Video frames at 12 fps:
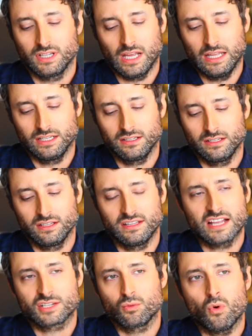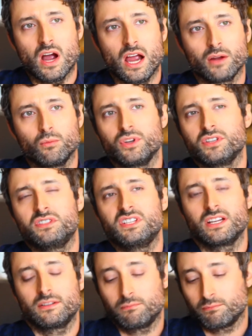And that's why we
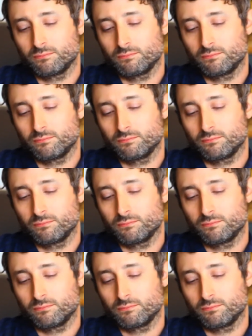did,